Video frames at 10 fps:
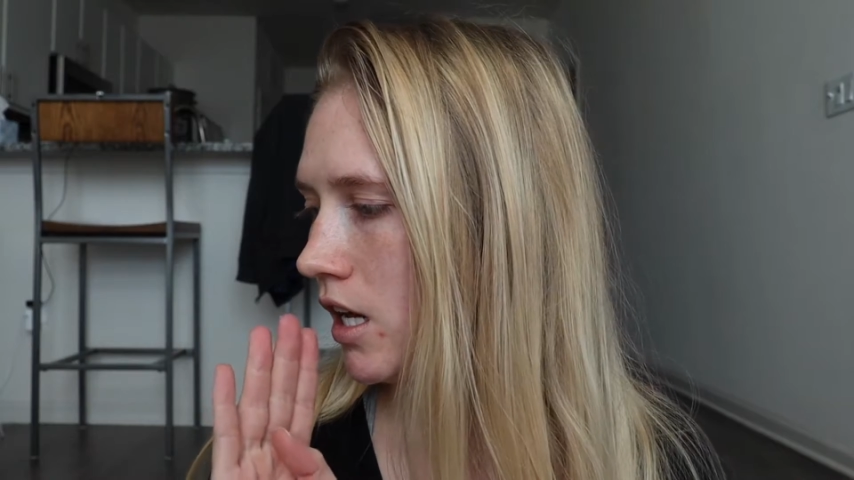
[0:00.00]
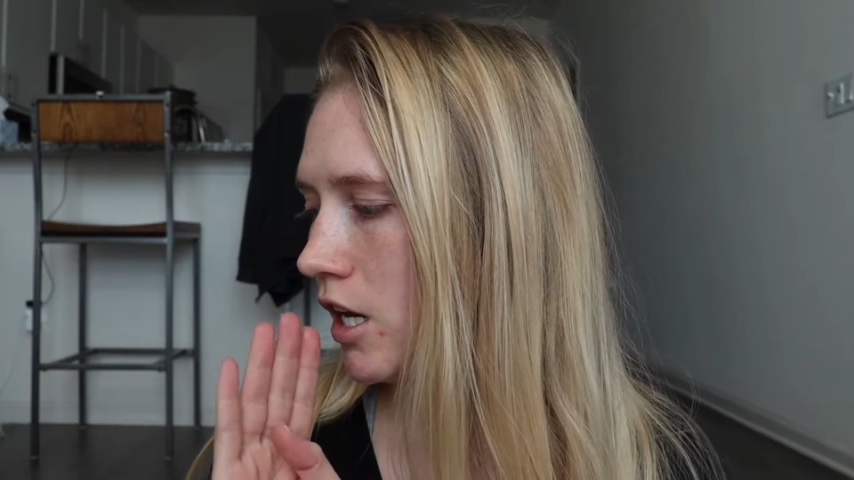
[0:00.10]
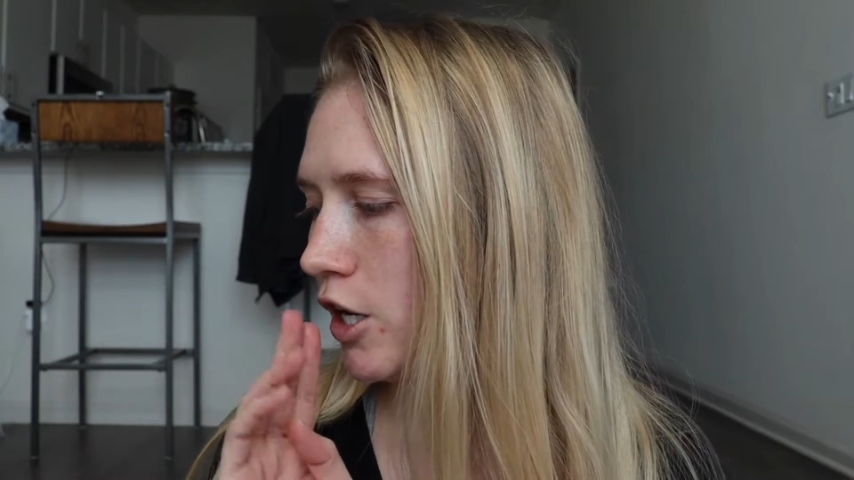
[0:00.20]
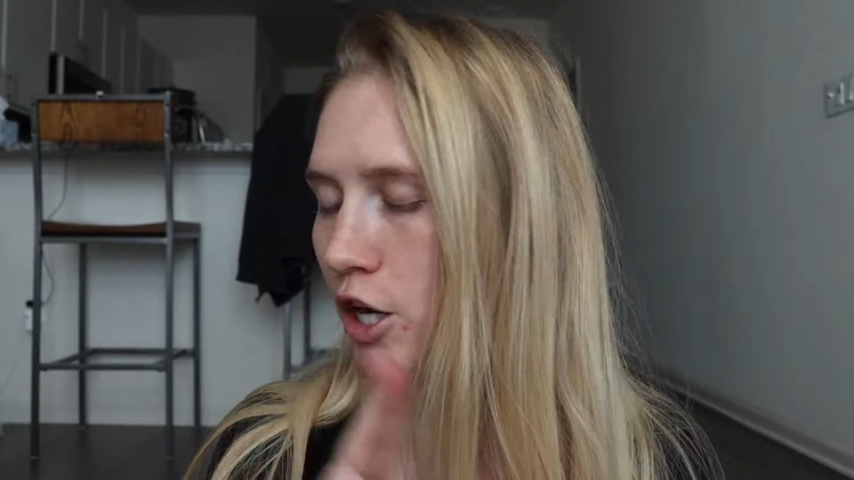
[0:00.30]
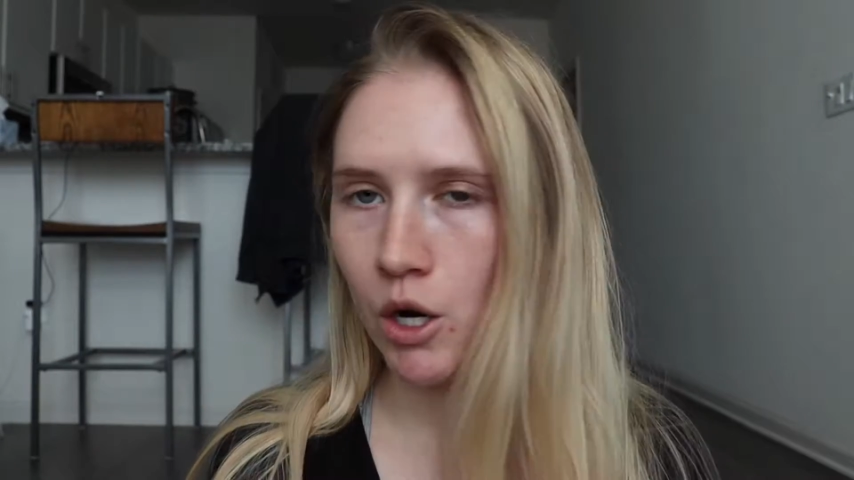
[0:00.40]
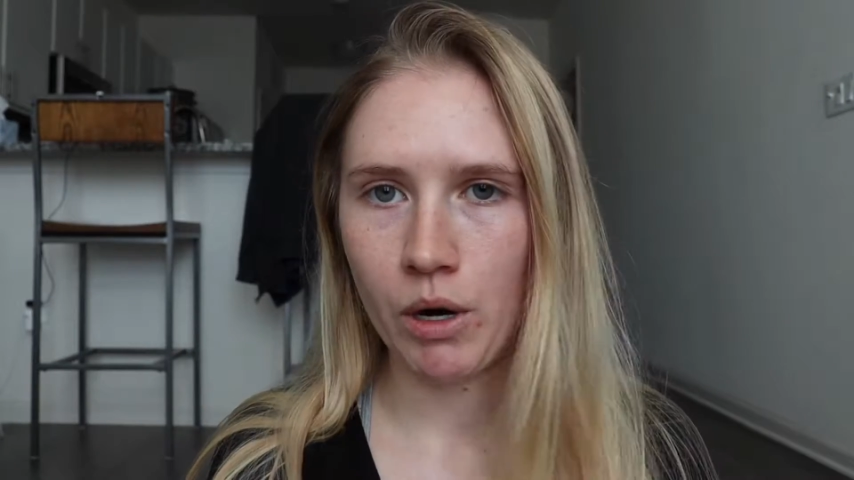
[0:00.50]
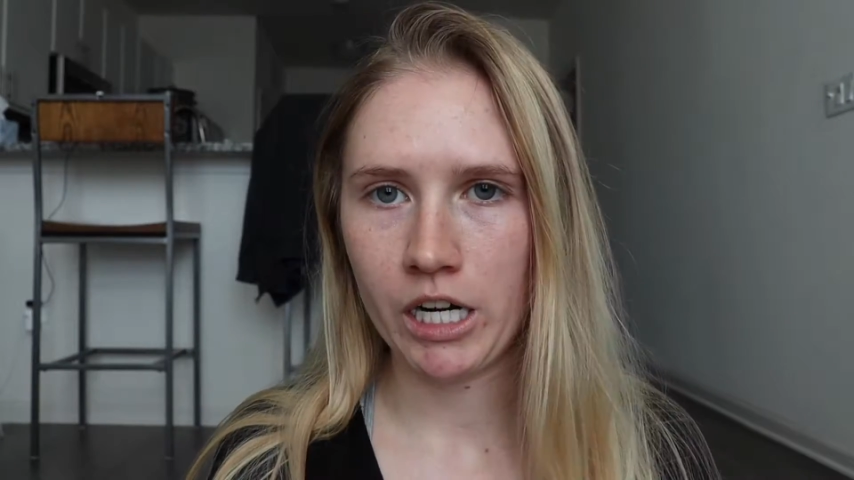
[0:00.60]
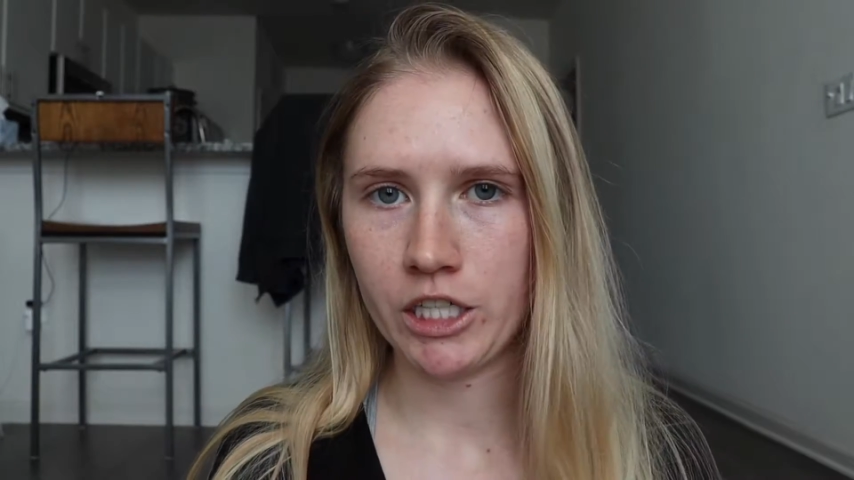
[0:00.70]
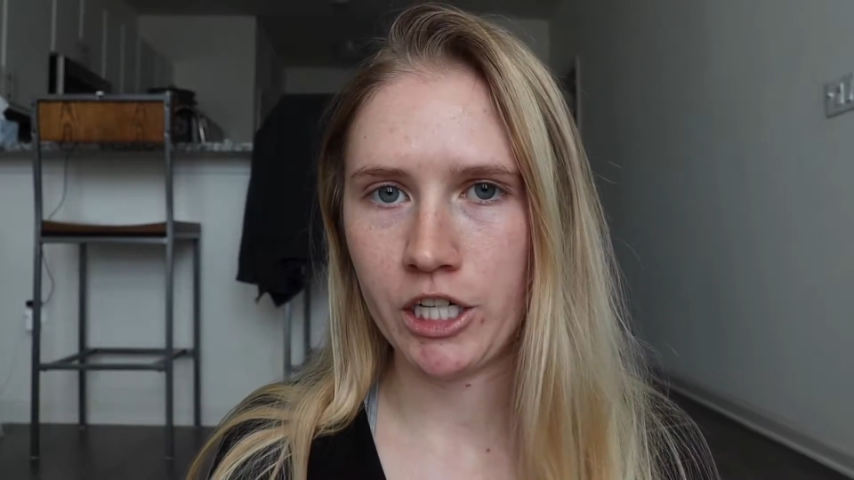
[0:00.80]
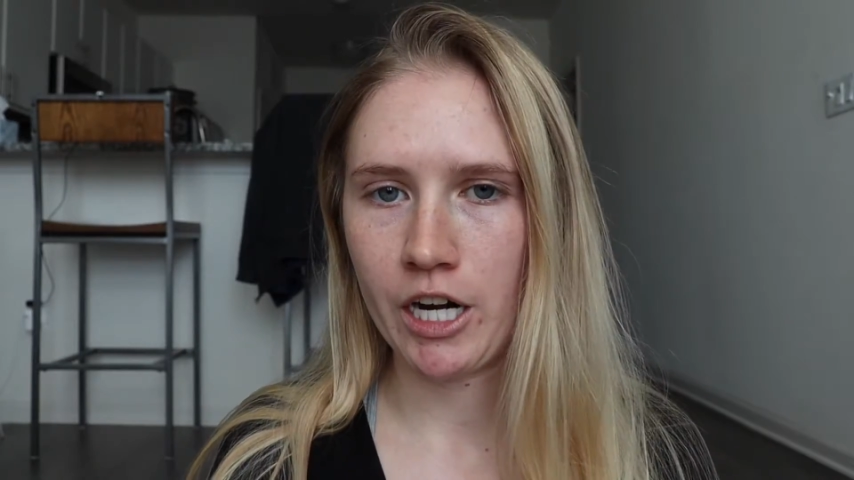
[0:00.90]
no
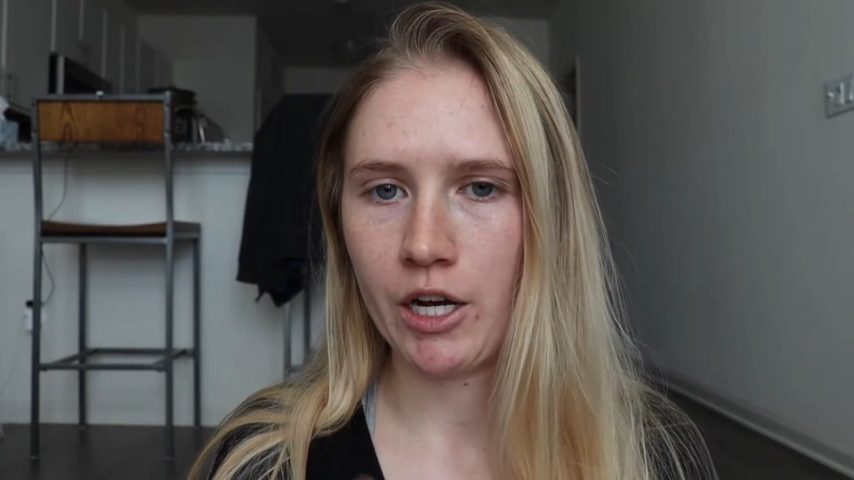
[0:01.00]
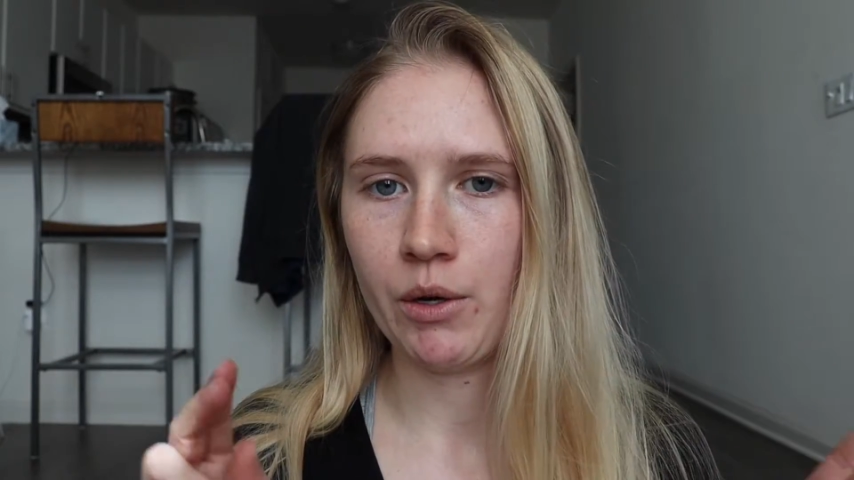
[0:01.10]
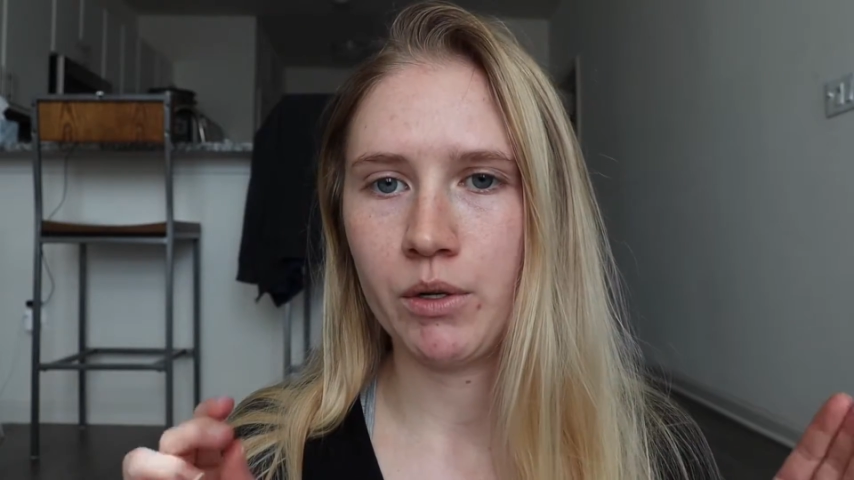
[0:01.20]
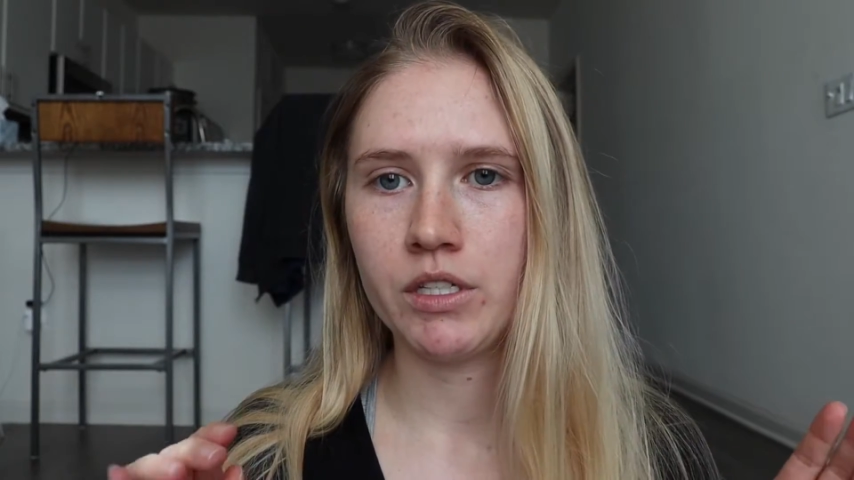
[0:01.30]
eyeshadow.